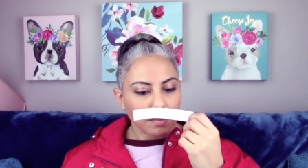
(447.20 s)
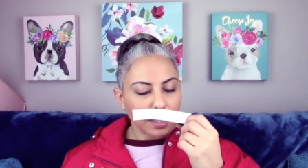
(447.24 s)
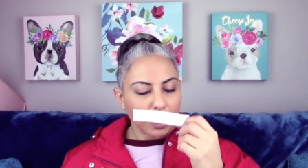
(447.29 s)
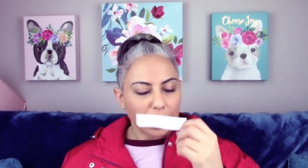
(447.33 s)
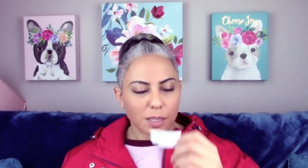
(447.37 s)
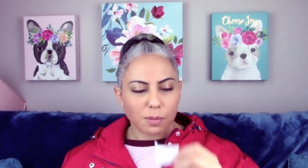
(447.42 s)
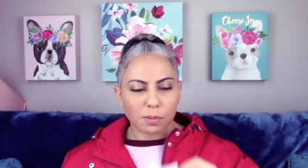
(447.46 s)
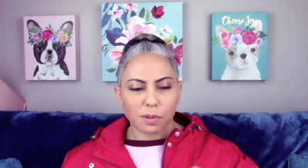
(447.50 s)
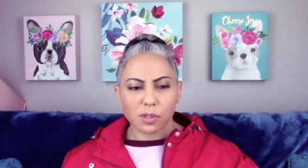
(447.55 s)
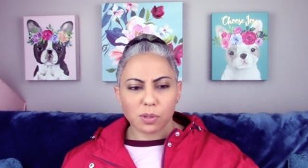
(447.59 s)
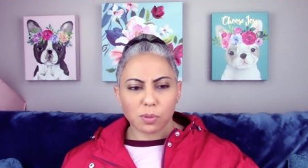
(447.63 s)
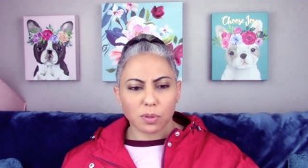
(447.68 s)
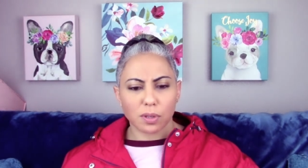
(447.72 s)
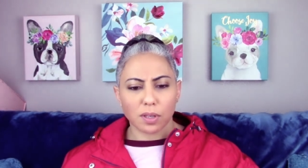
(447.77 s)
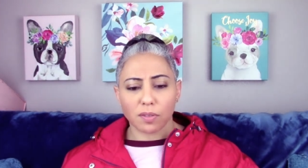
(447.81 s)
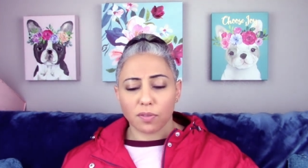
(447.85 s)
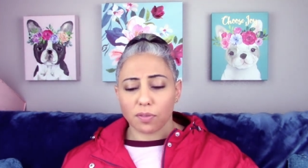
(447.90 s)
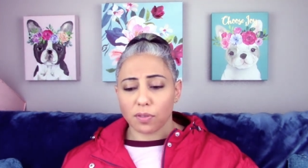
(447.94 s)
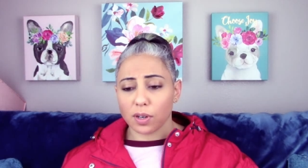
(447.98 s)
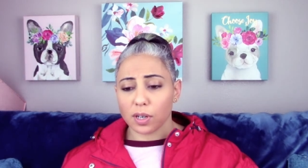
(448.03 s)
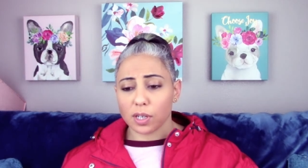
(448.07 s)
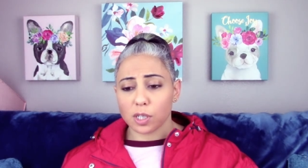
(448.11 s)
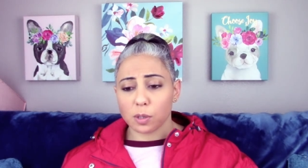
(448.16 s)
It smells really
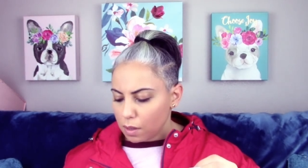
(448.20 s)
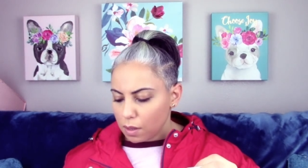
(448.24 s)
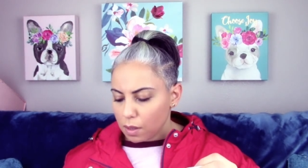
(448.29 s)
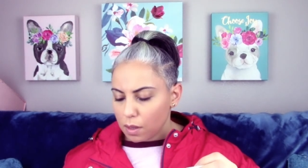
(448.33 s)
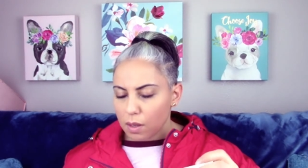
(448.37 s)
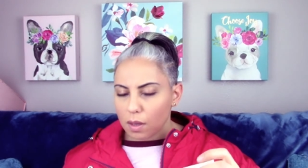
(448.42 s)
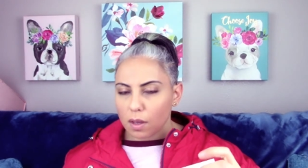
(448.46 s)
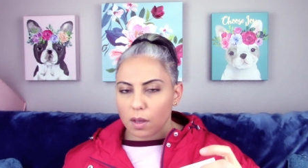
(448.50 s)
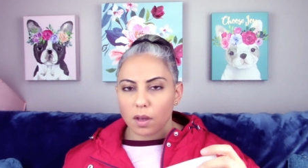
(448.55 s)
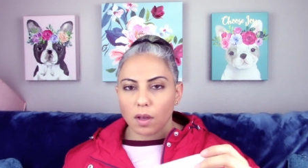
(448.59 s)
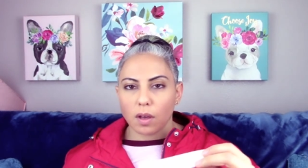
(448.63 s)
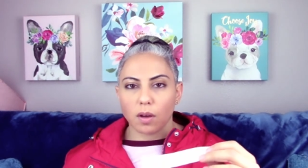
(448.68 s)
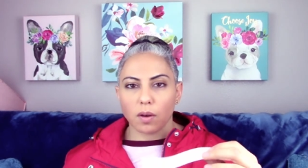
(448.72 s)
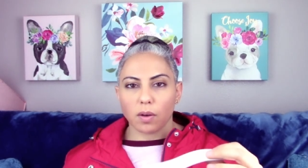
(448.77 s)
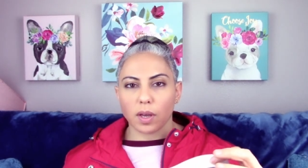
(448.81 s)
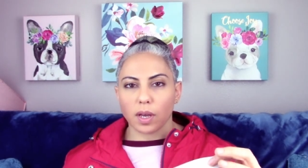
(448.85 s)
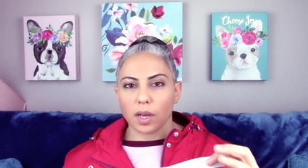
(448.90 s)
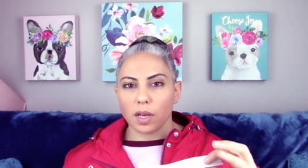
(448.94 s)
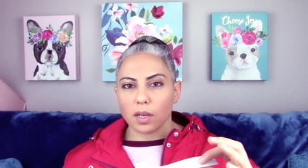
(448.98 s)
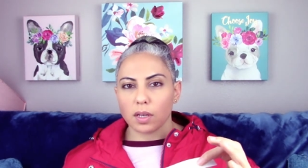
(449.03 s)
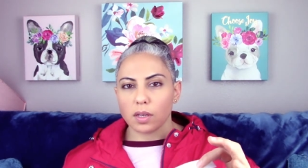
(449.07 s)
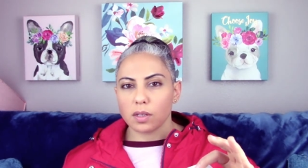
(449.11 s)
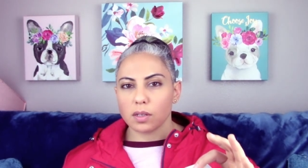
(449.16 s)
fresh.
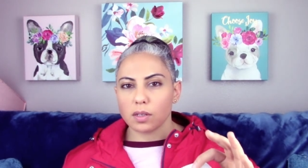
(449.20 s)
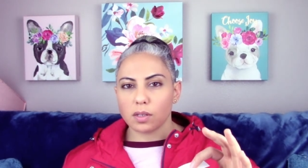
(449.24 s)
Okay,